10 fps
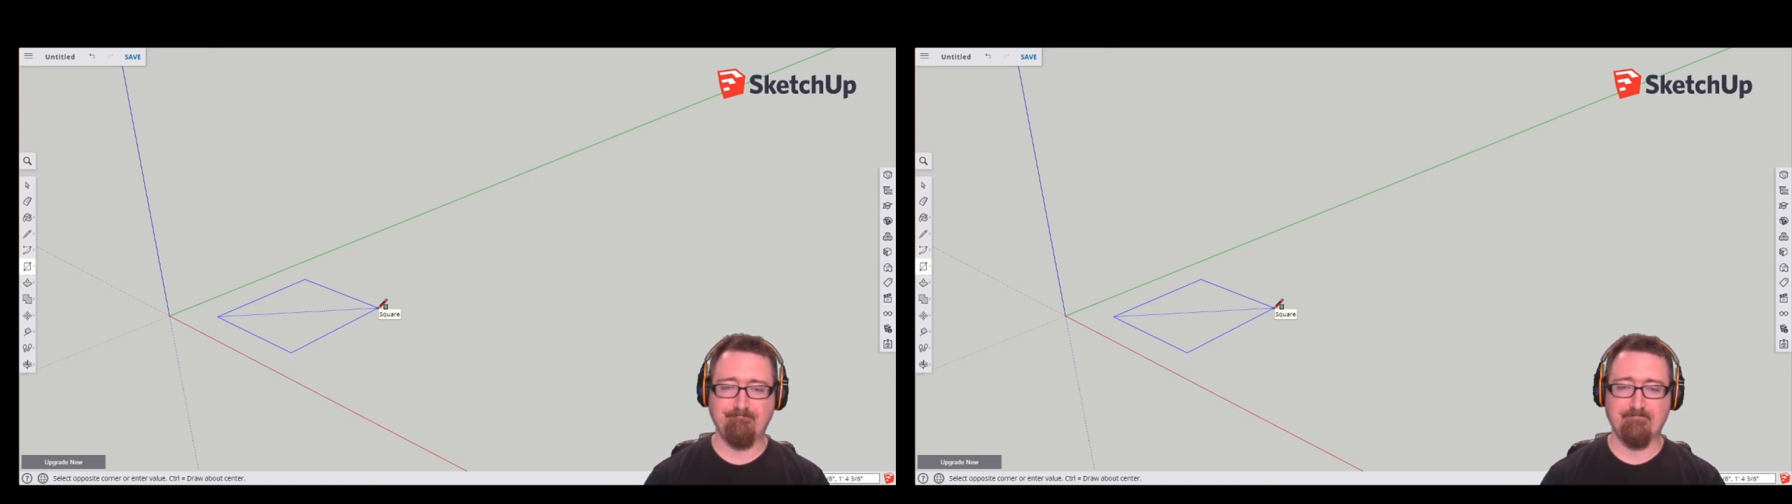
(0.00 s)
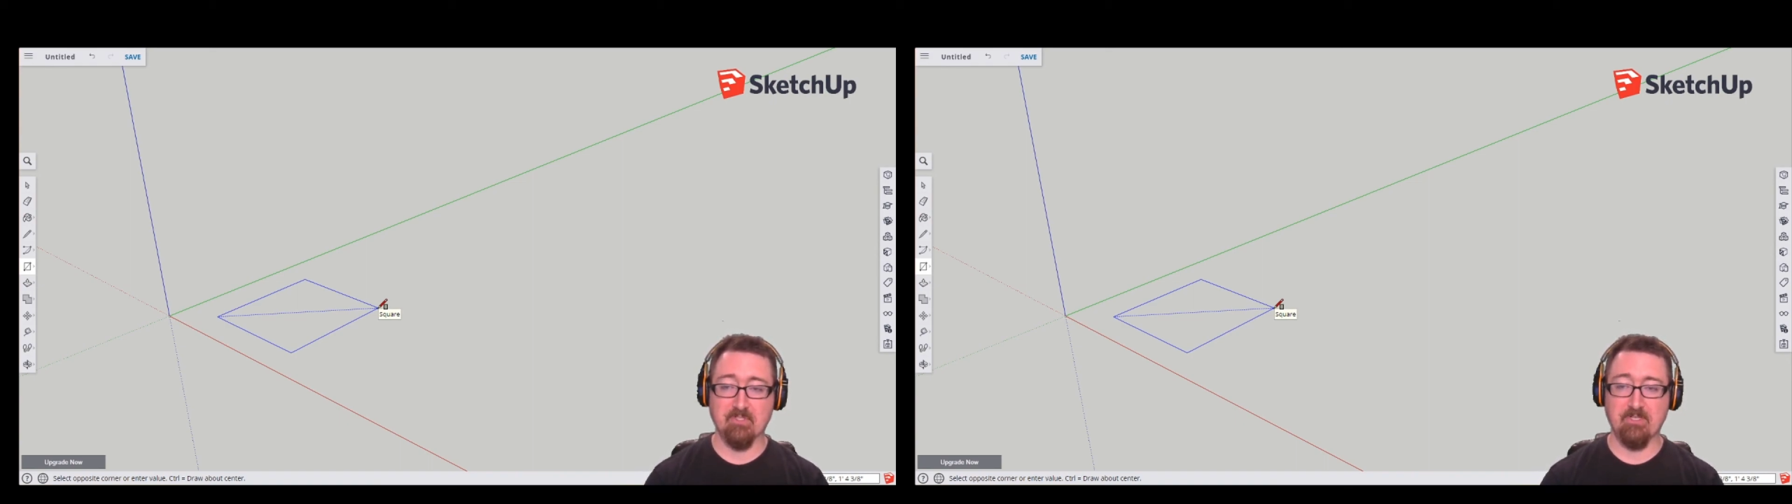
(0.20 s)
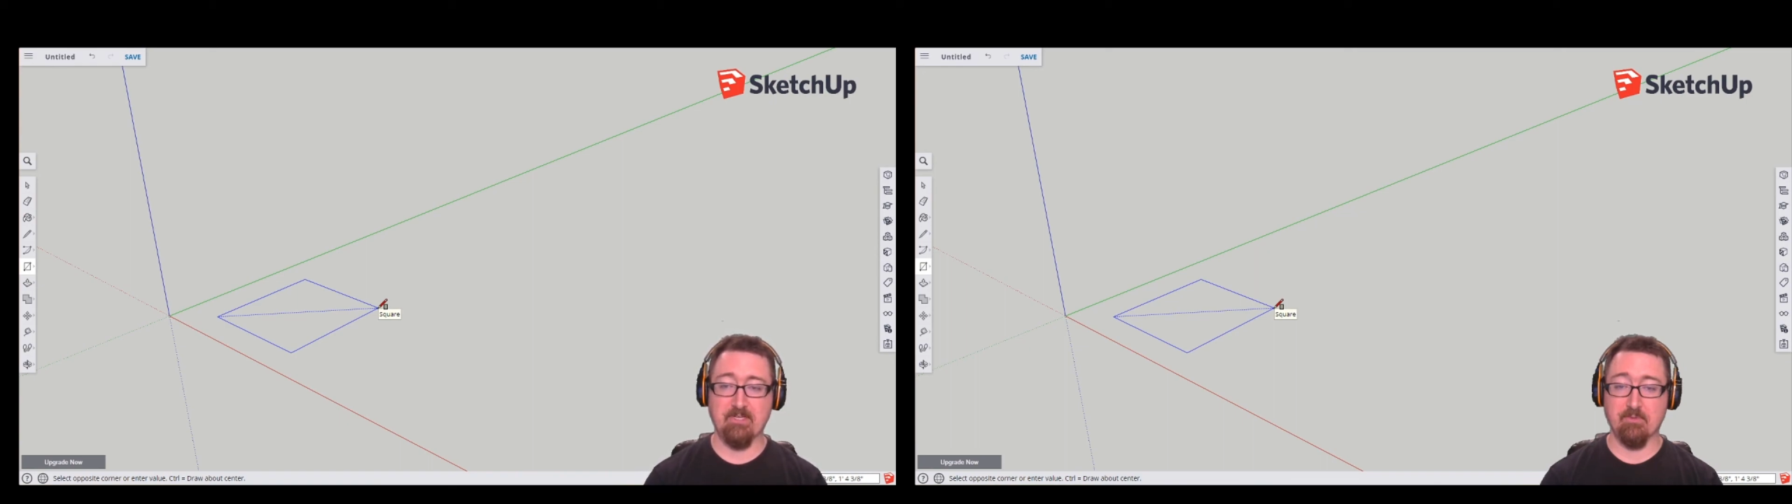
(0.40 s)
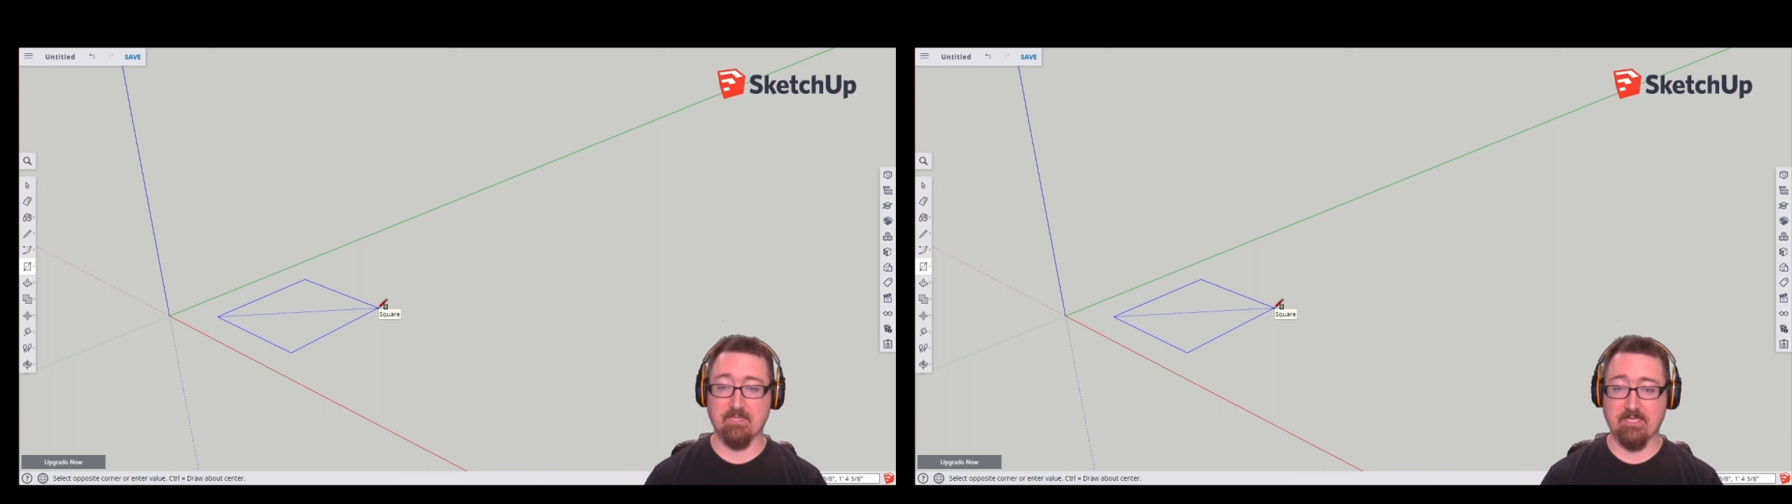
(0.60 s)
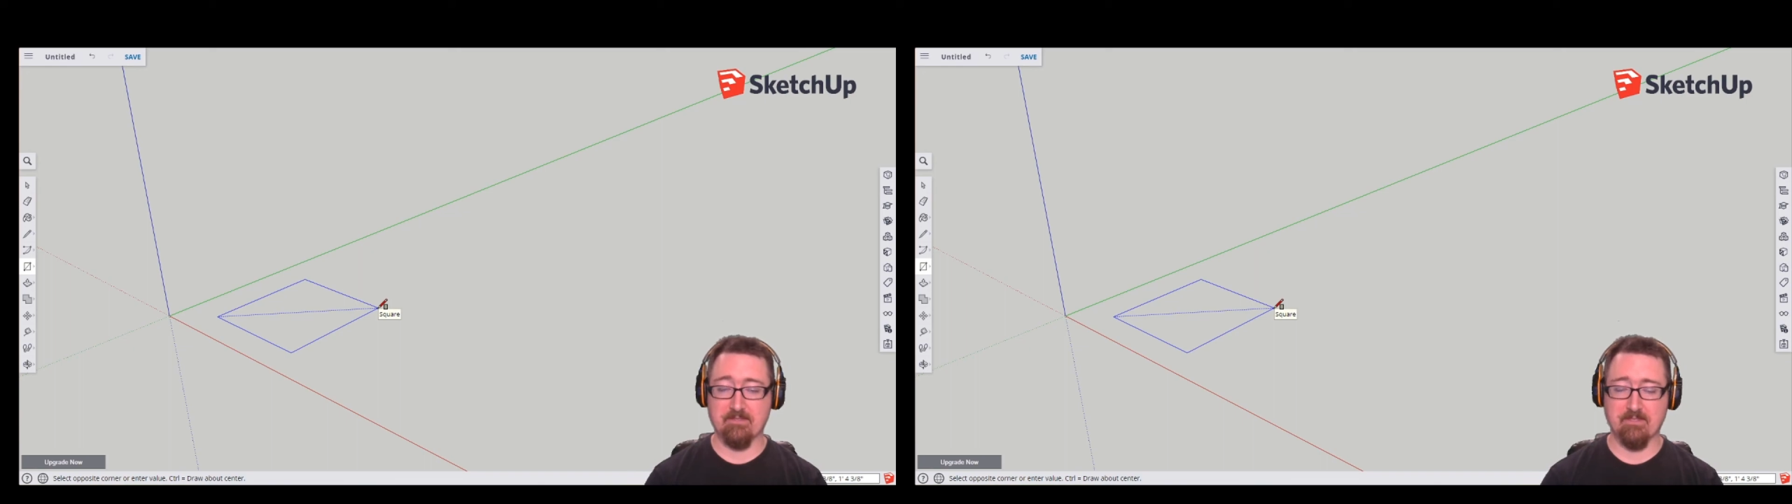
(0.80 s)
or equal
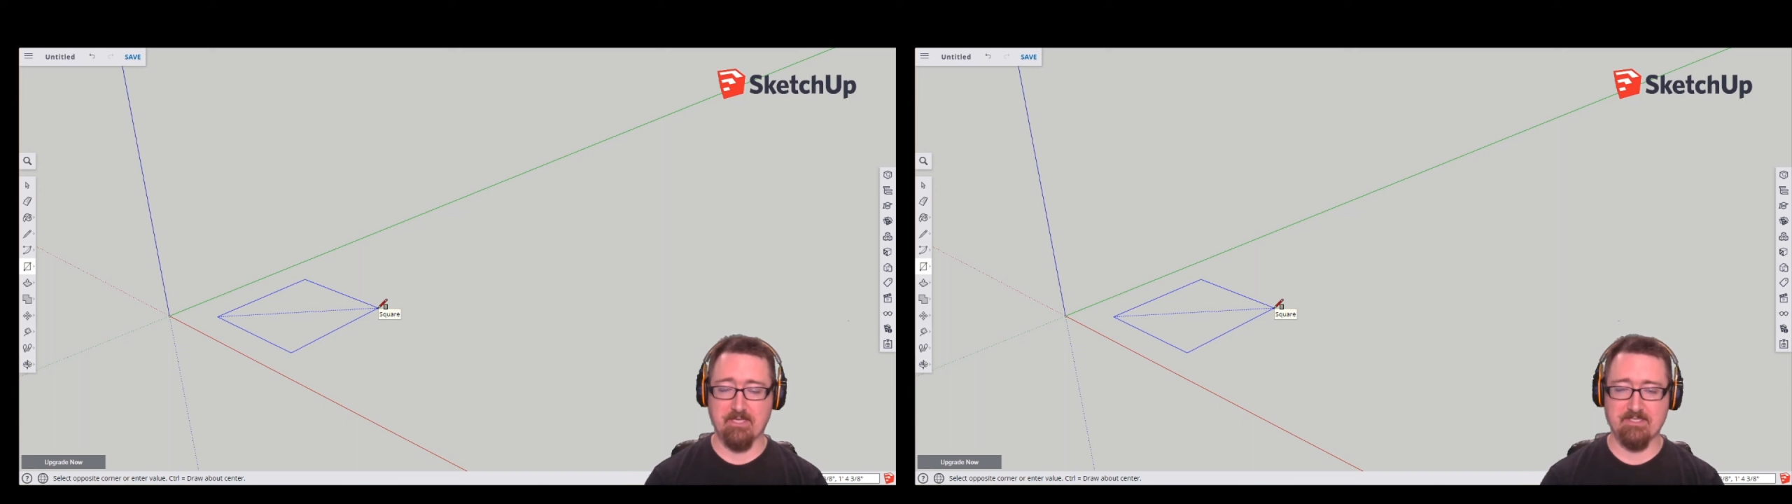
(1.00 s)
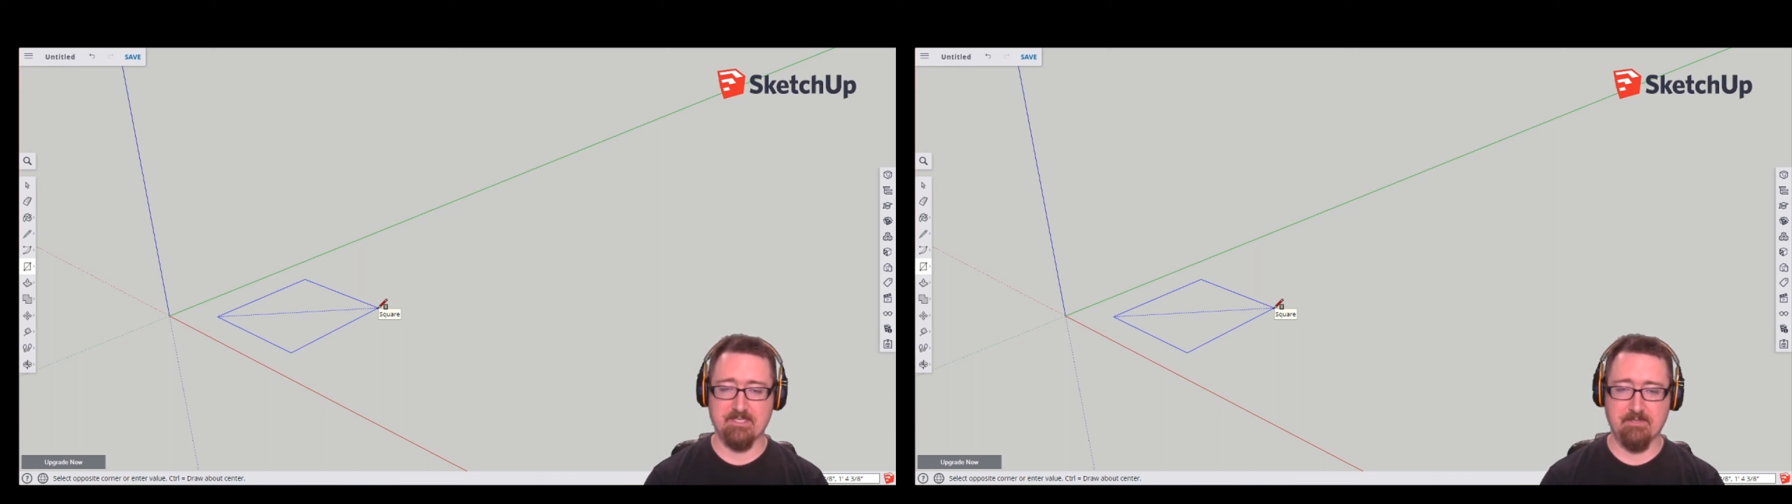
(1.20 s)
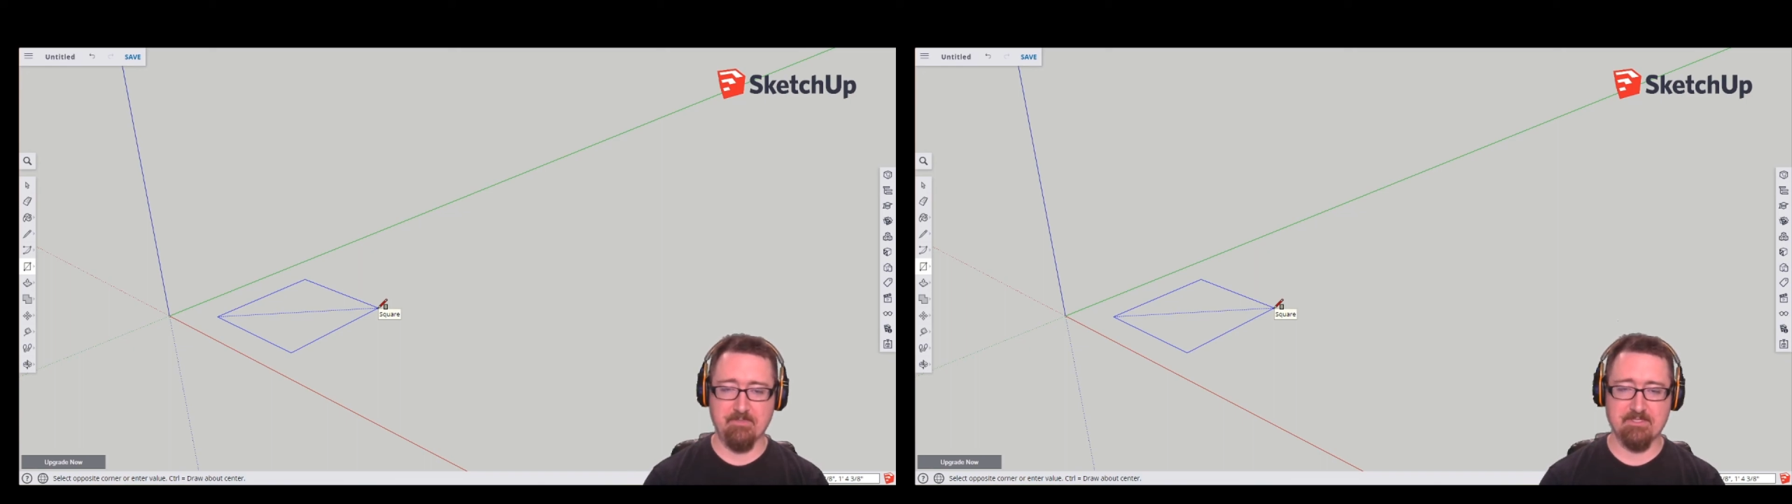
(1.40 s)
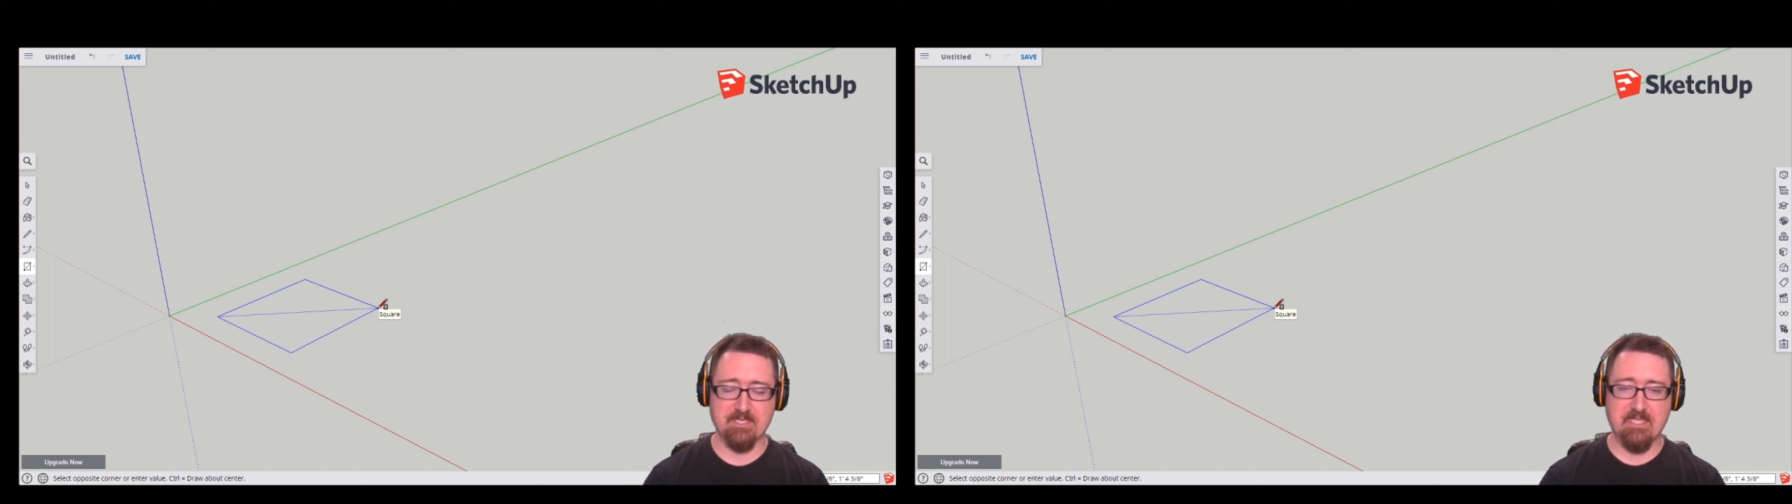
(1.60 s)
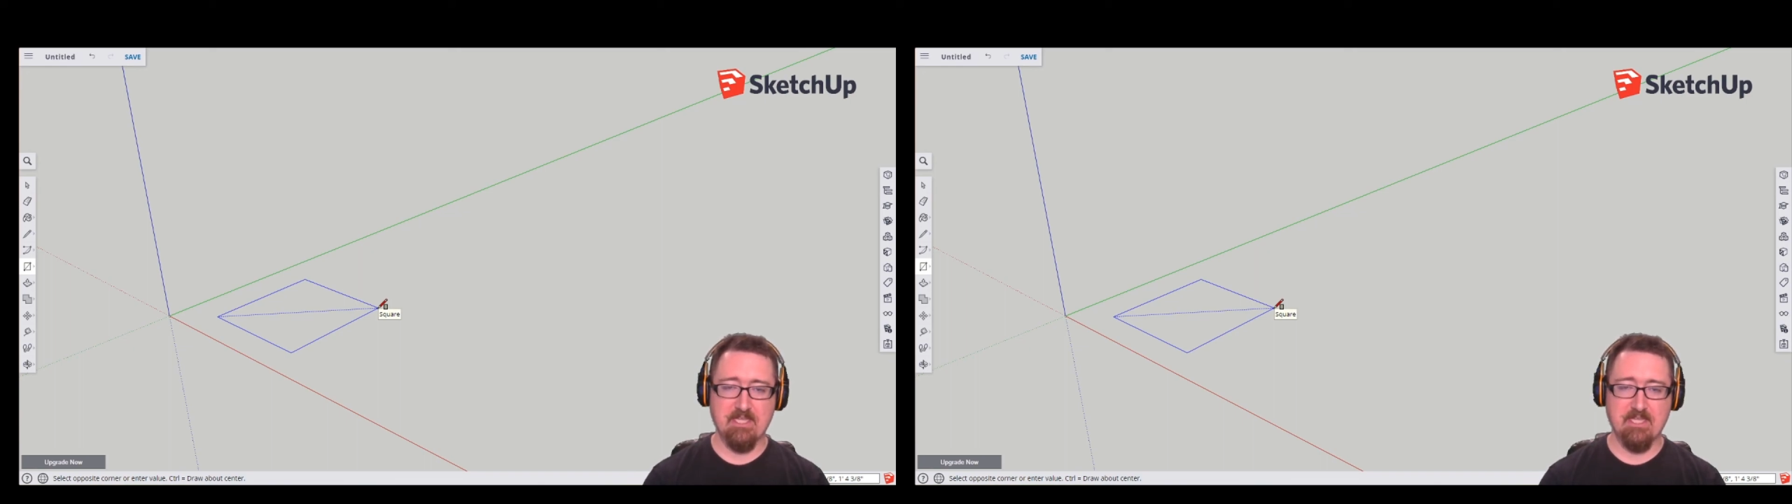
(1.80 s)
length line segments.